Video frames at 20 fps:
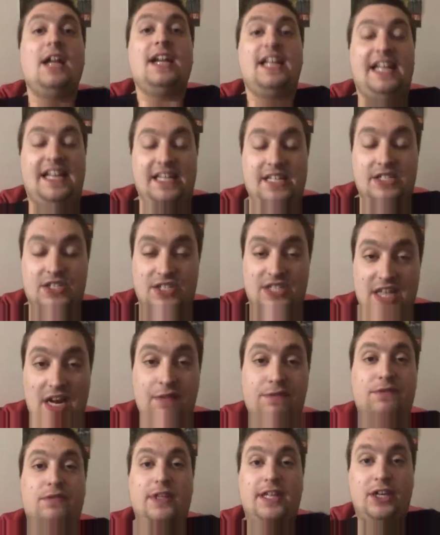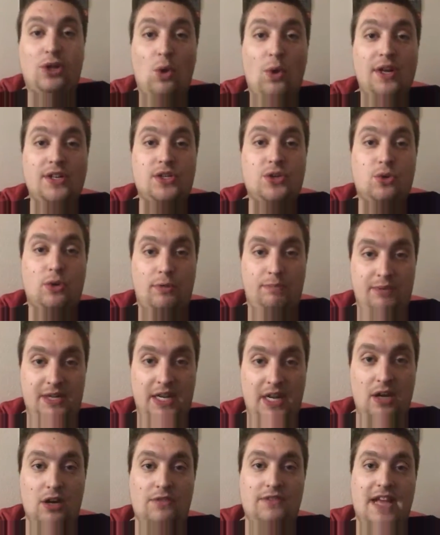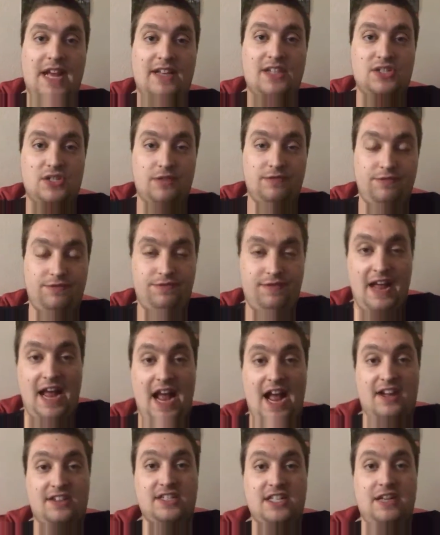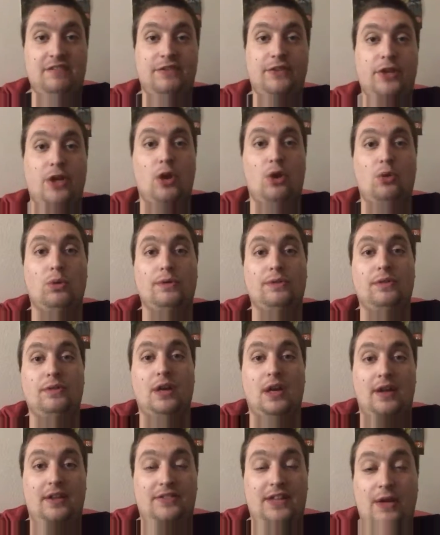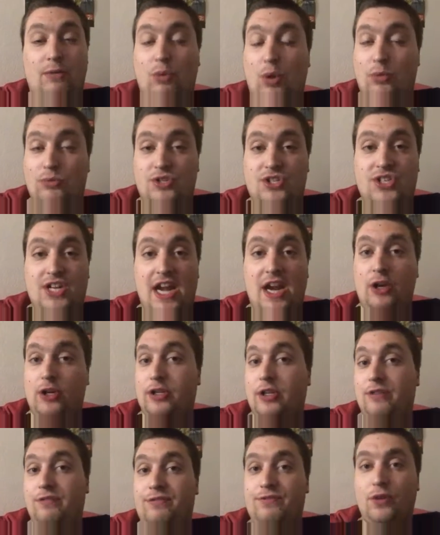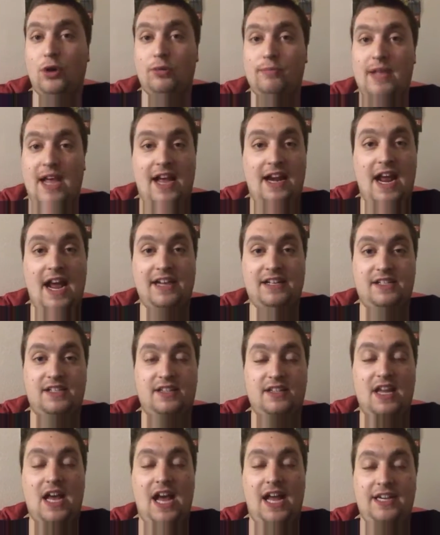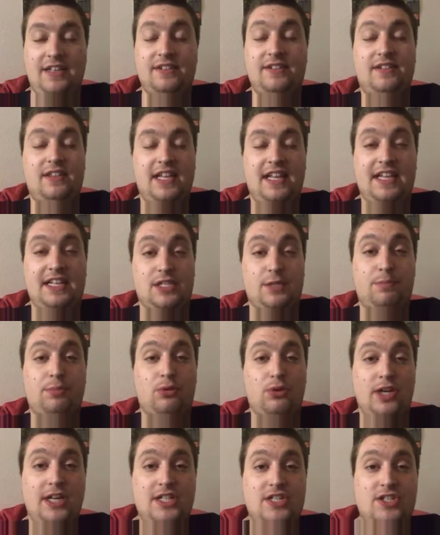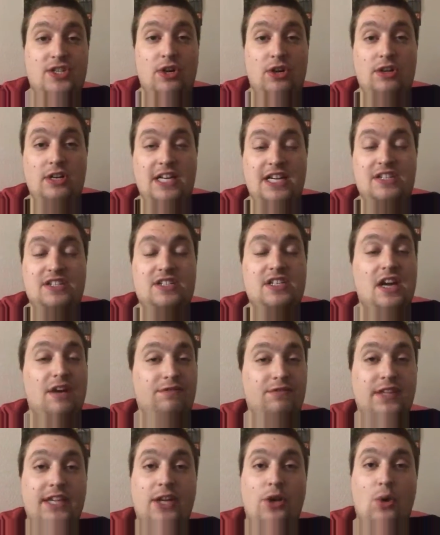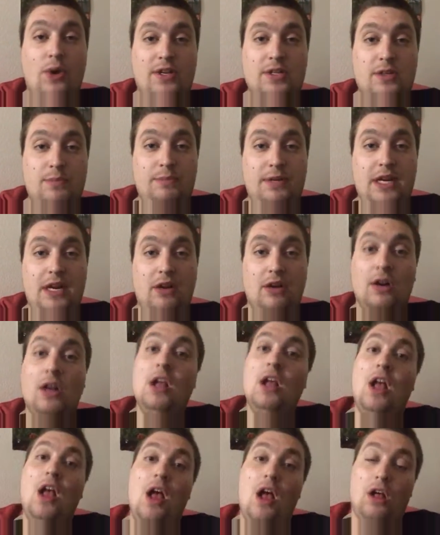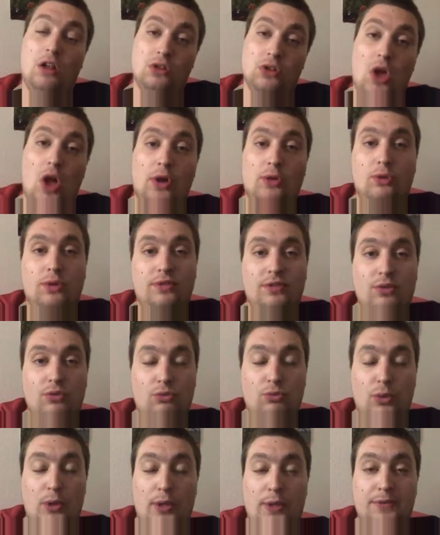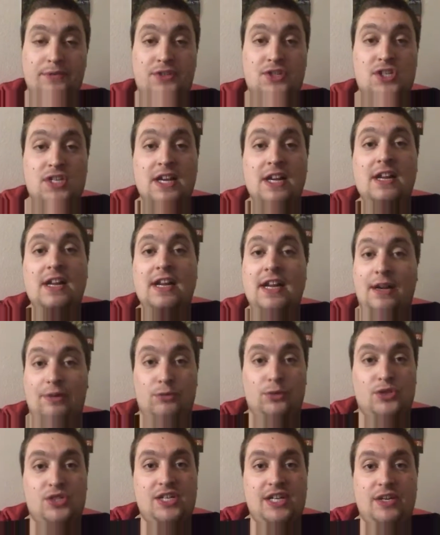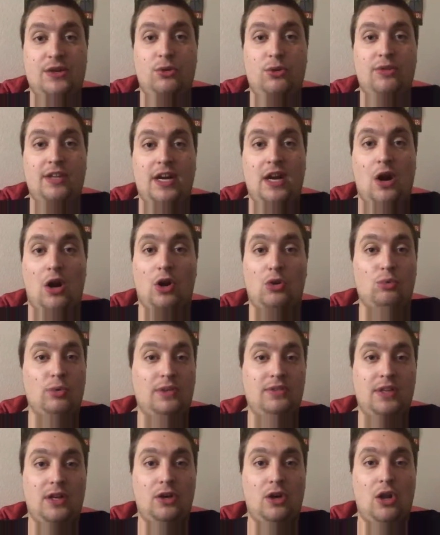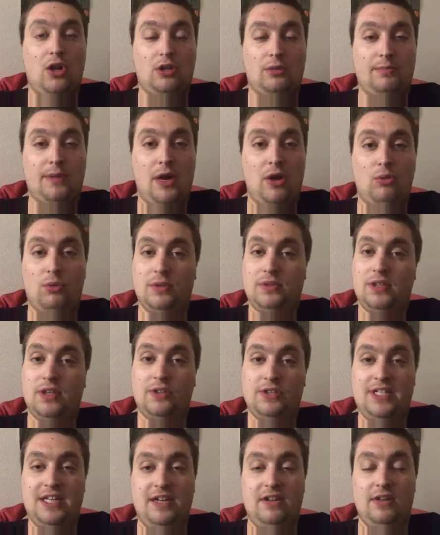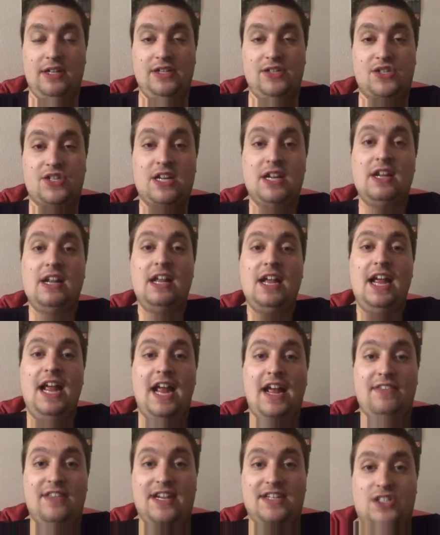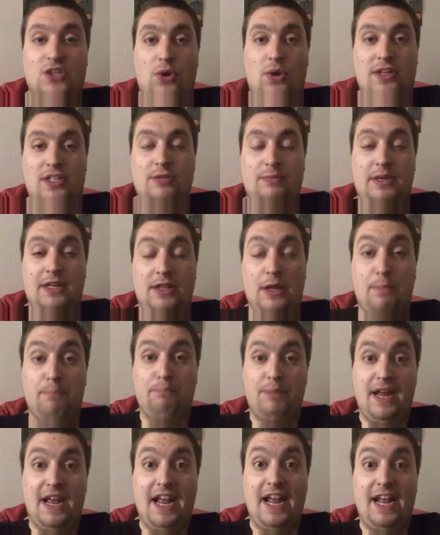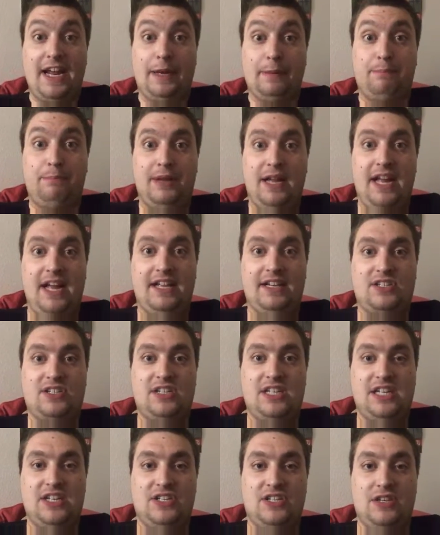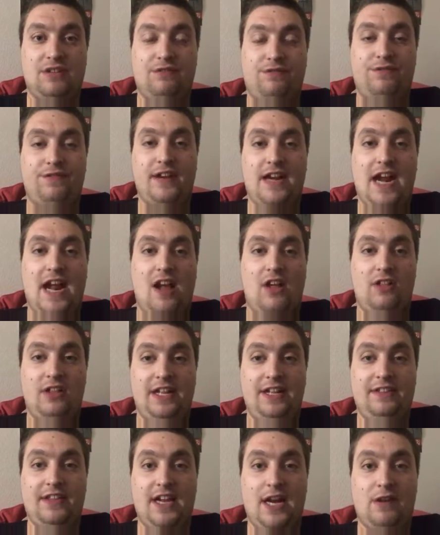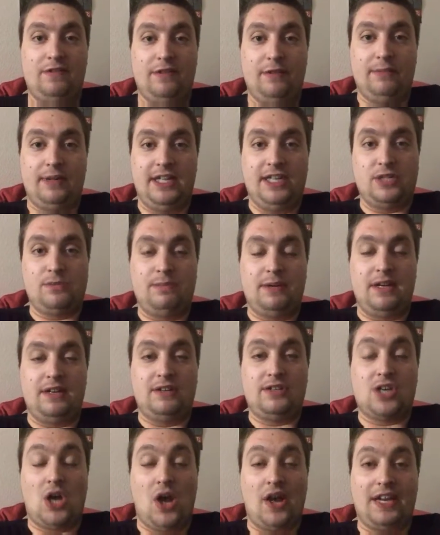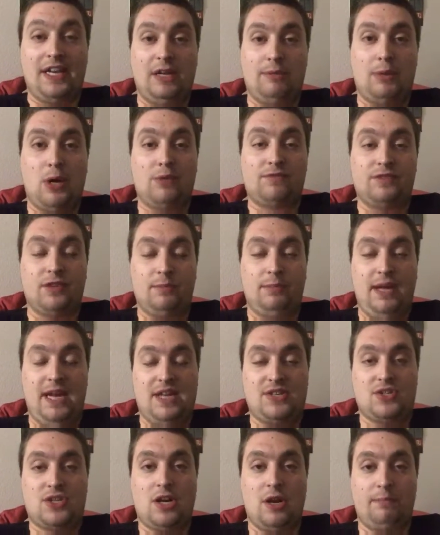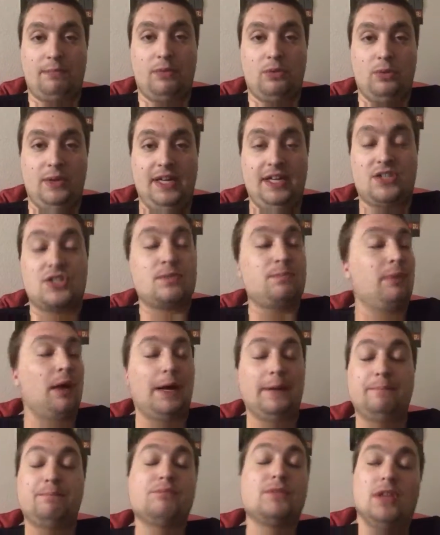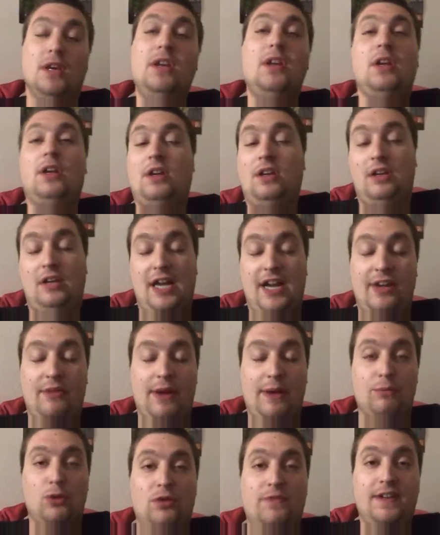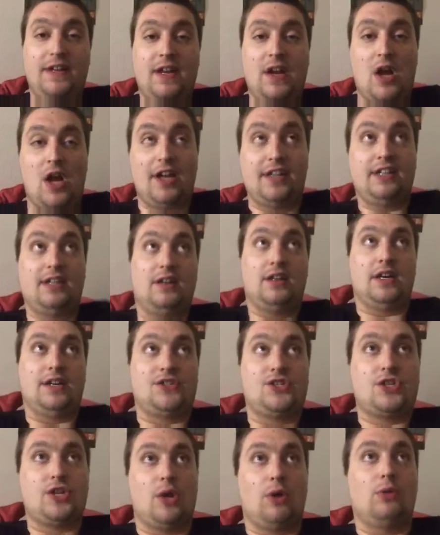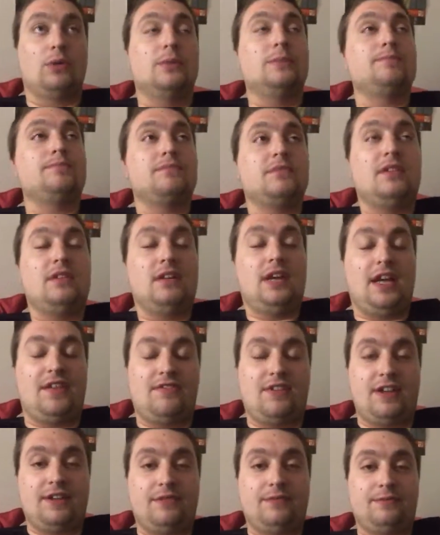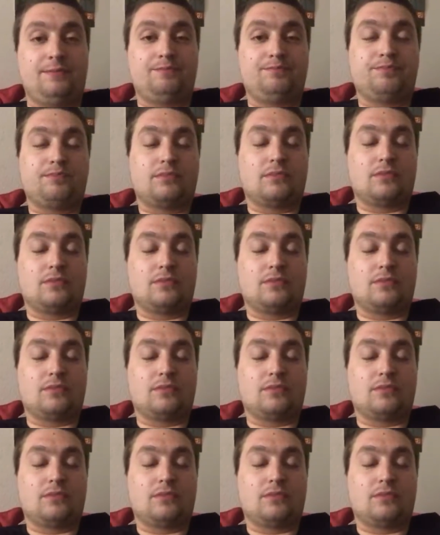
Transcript: he is definitely going to appear. That is a fact. Even though they won't say or confirm that, I think it's pretty certain he's definitely going to appear along with the wolves, and we'll see who they are and what they're all about, what their deal is. And that's going to be the big, big season finale that everybody's been talking about for the past couple weeks. But anyway, moving on. So this